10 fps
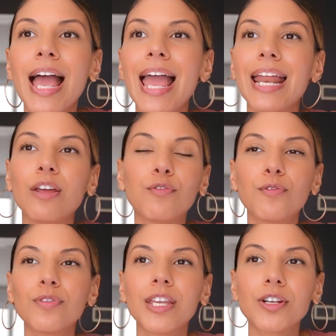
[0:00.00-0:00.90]
And
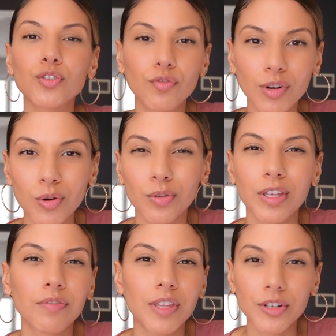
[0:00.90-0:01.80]
if there's growth,
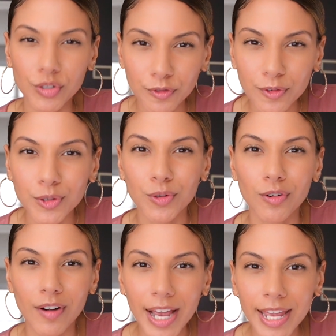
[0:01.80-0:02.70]
if there's fruit,
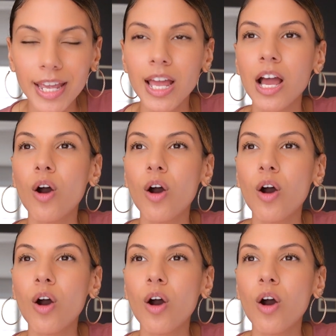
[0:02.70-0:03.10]
right?